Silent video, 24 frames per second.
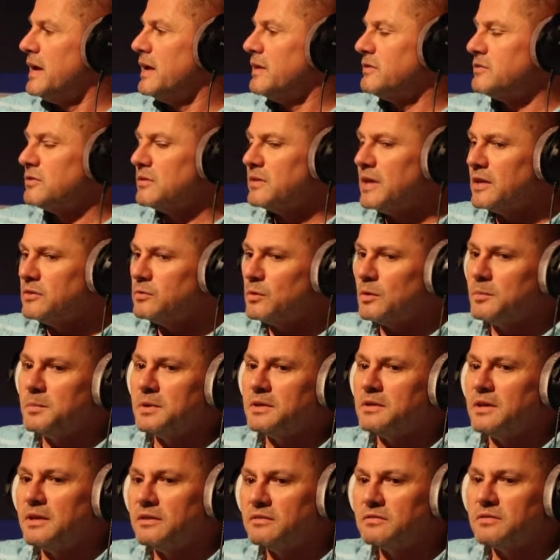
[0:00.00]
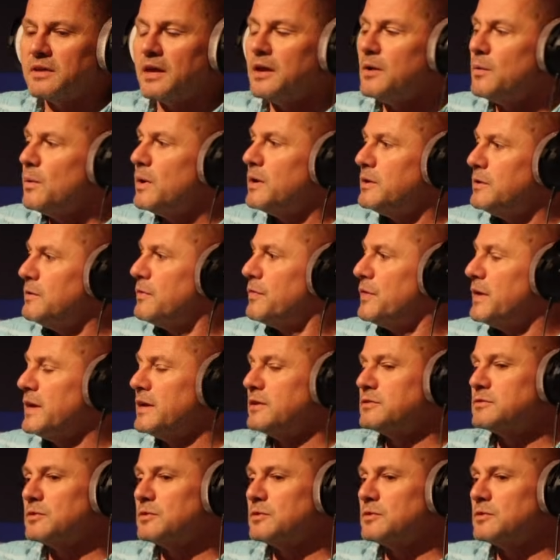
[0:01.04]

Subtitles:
And so that's what I mean. Say what you think.